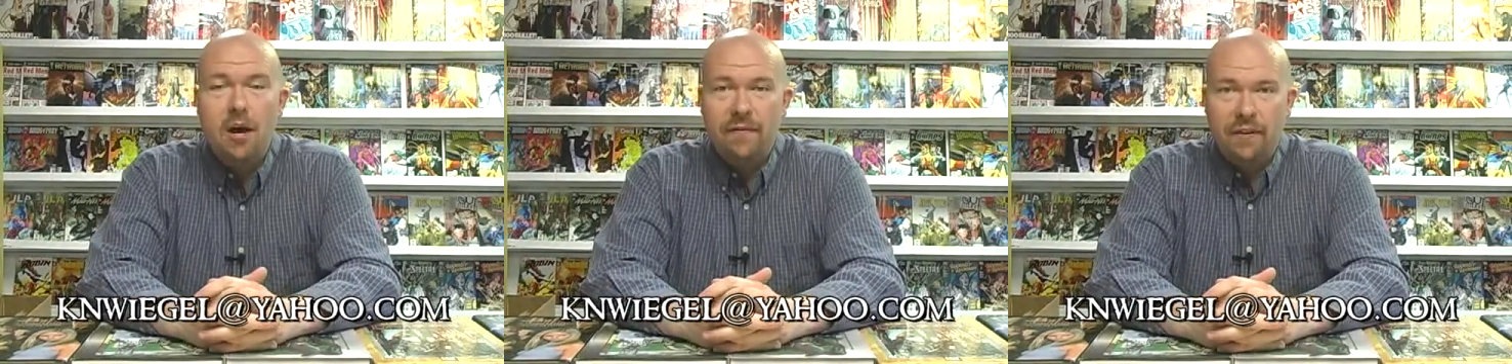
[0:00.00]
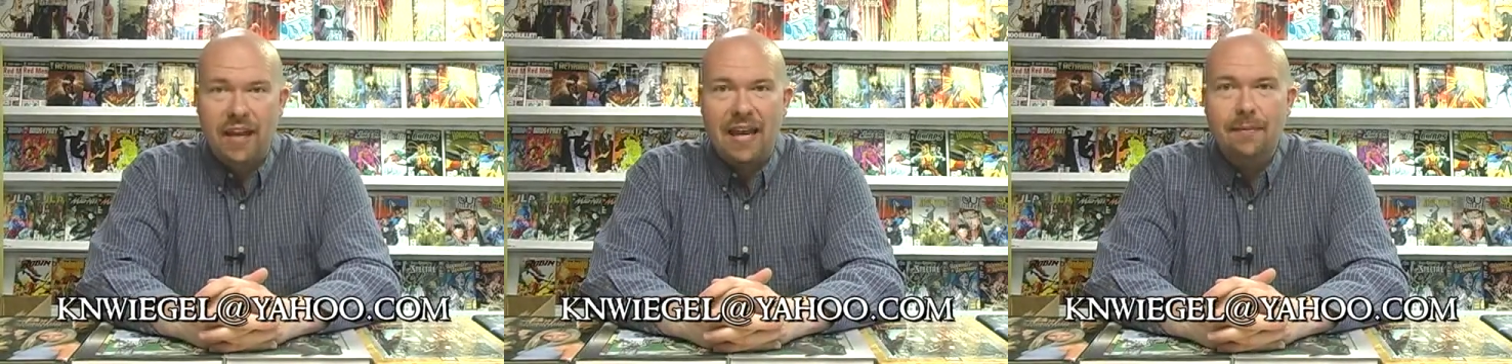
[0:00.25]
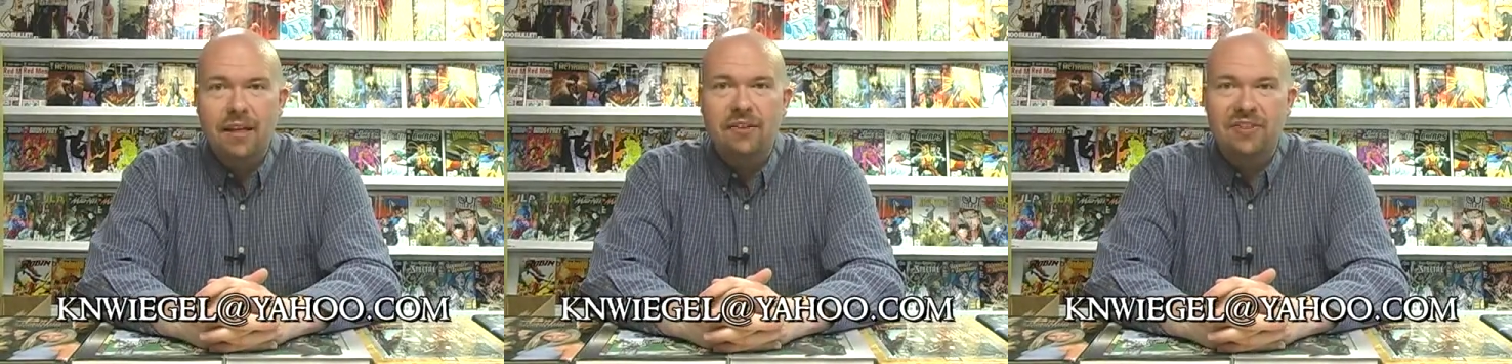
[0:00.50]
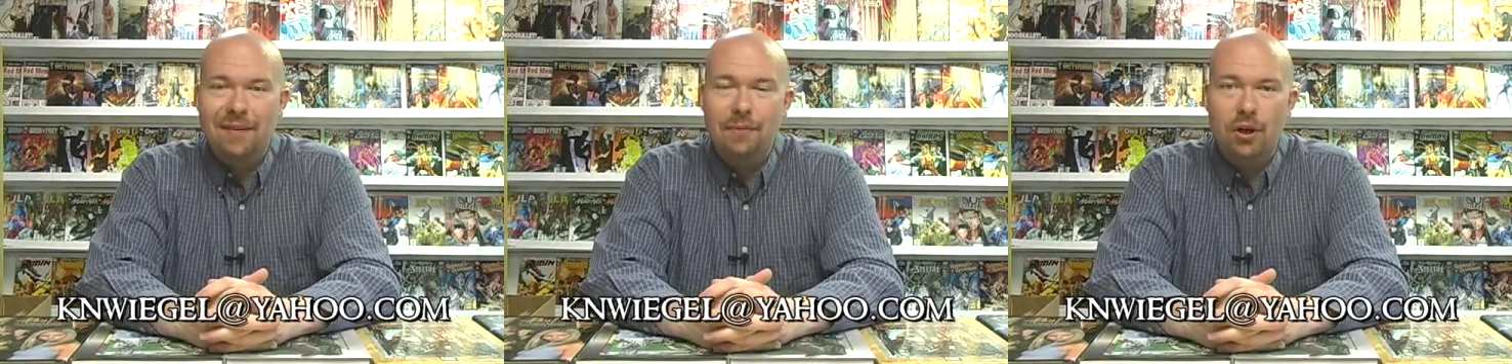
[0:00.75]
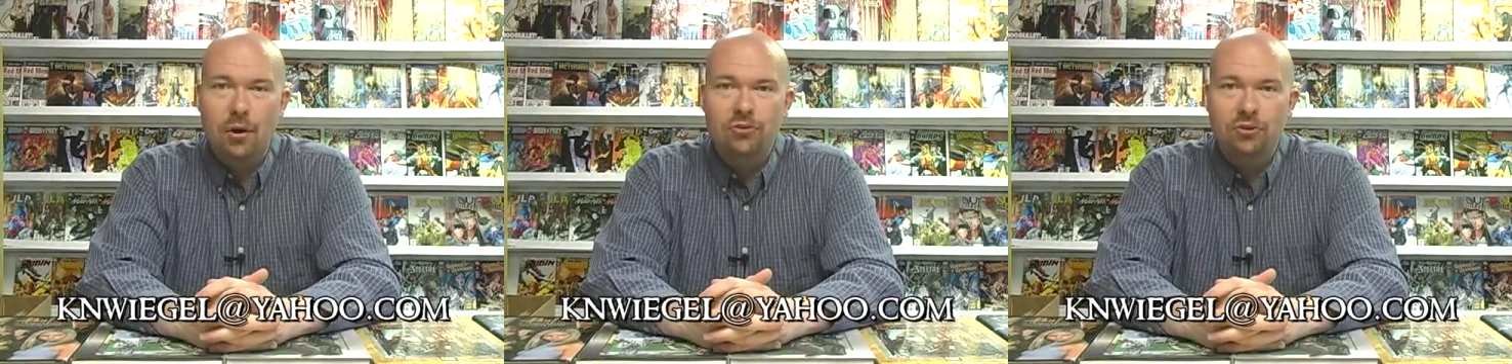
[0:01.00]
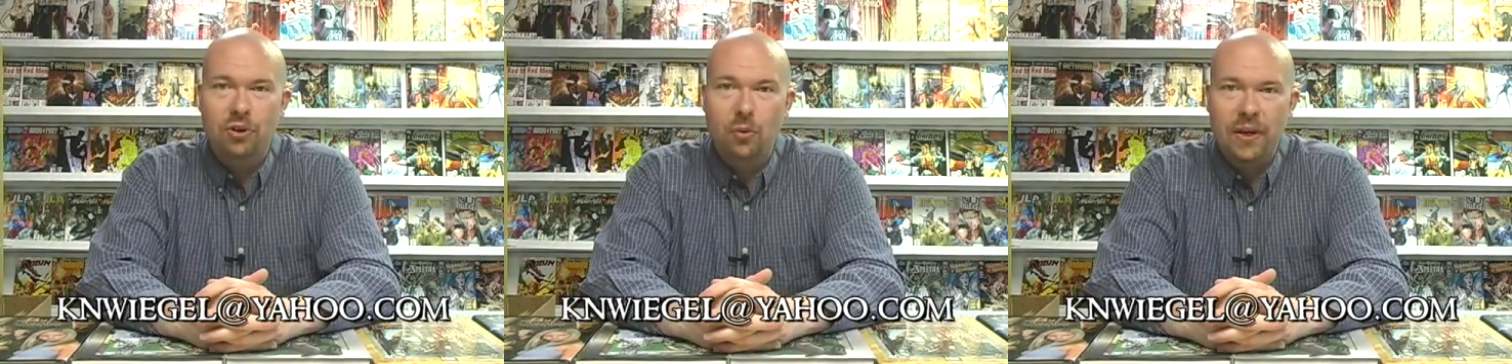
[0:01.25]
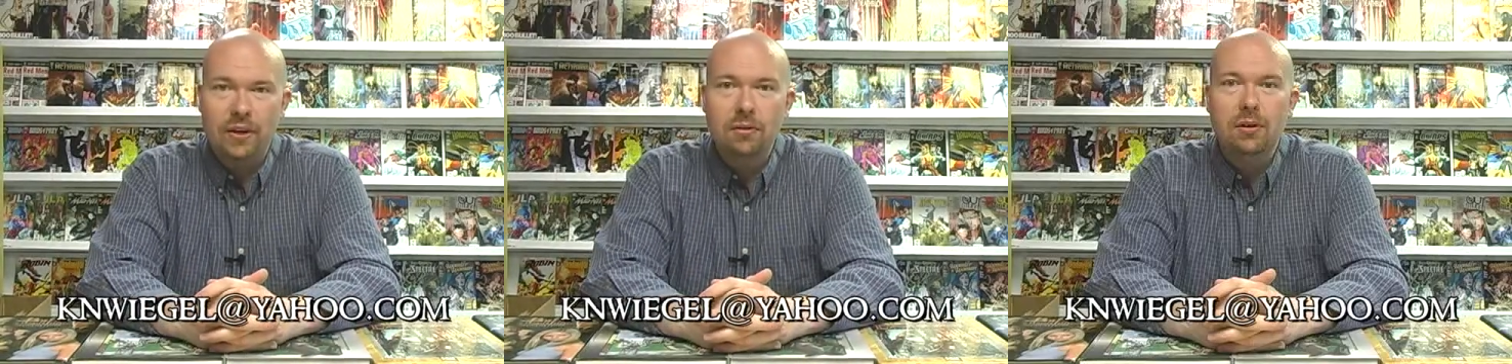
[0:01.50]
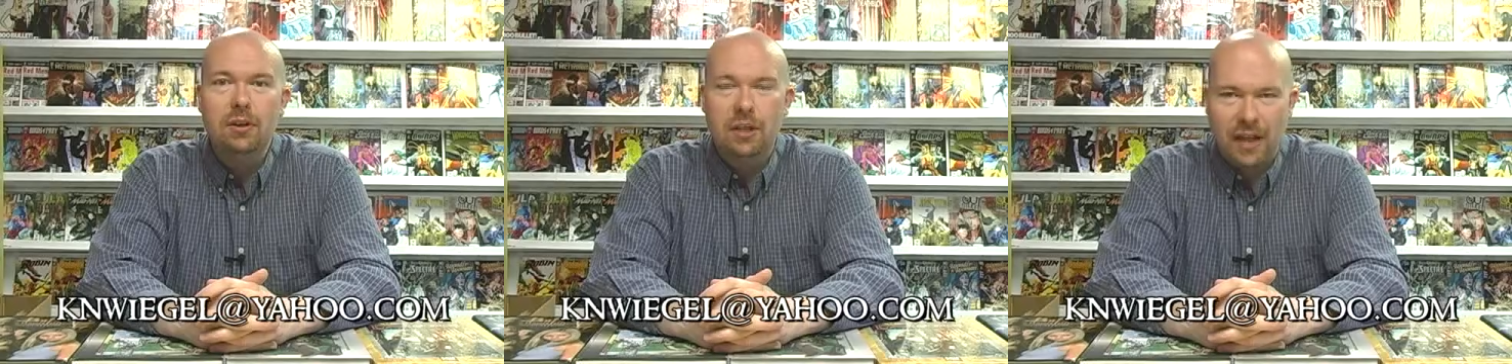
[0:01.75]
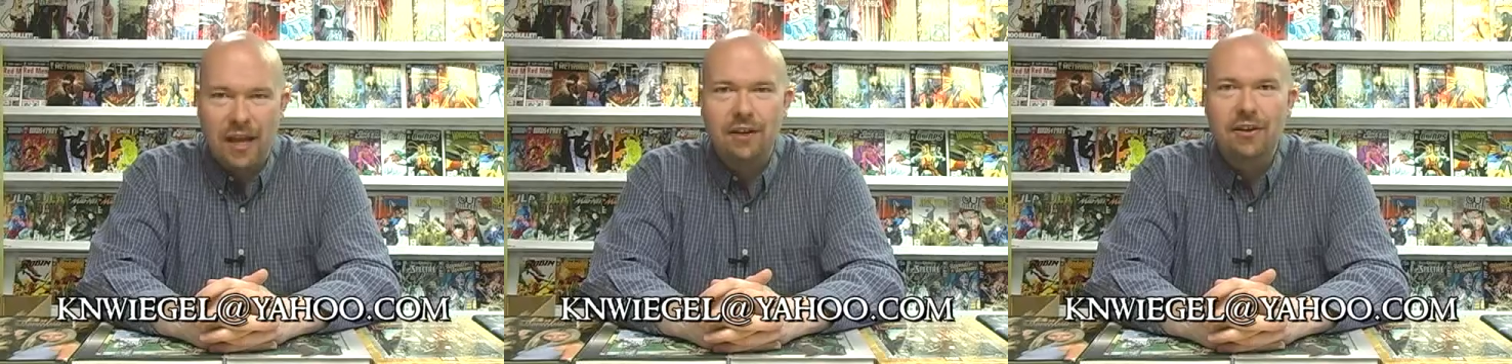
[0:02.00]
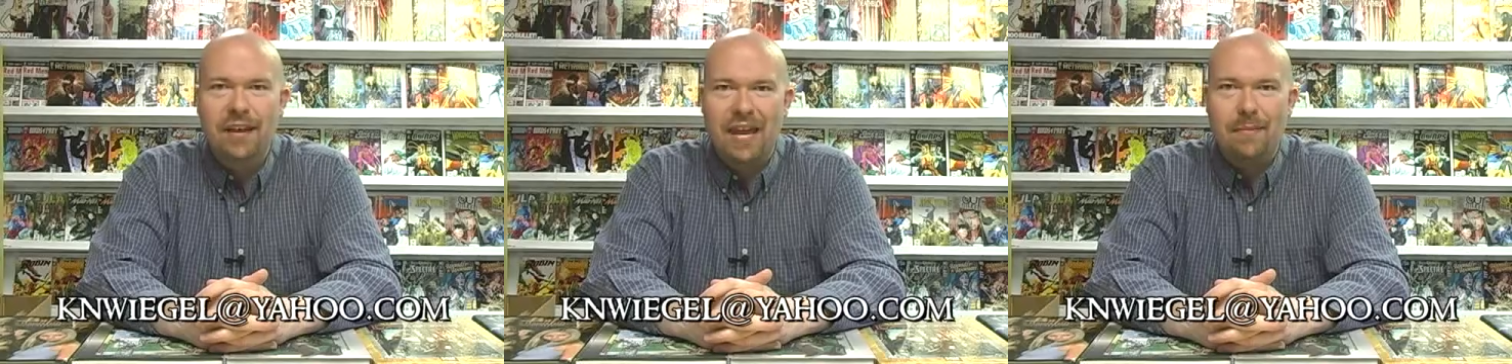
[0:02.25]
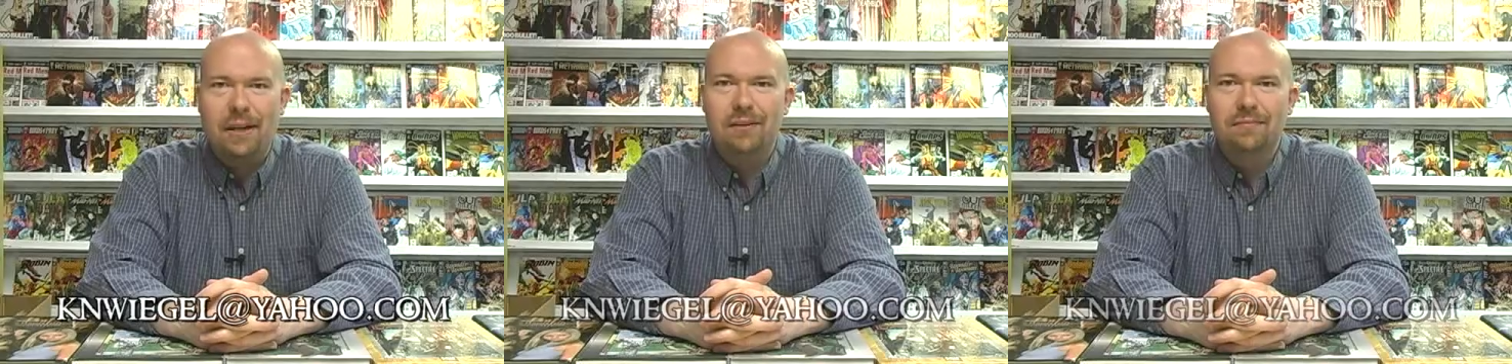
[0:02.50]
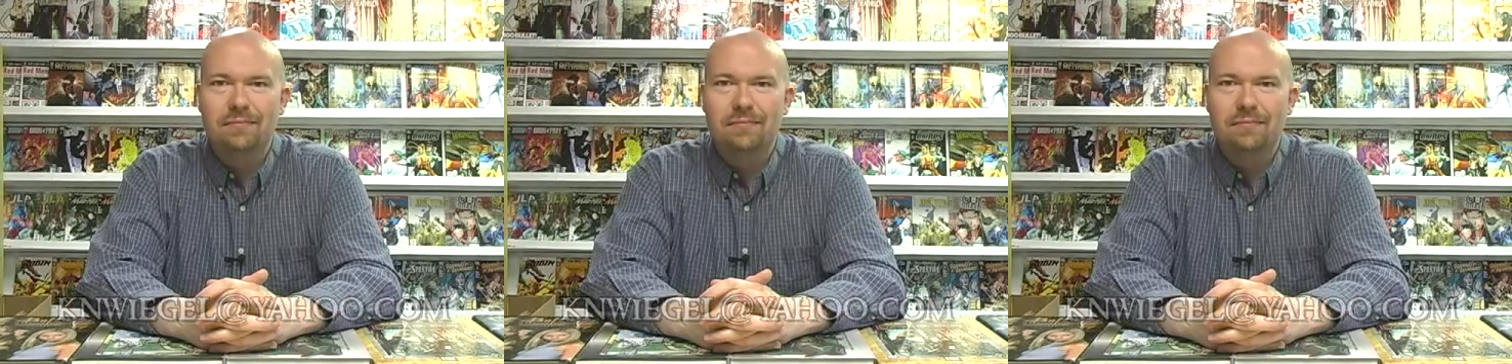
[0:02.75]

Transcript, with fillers: For Game Geeks, I'm your host, Kurt Wiegel. Good night and good gaming.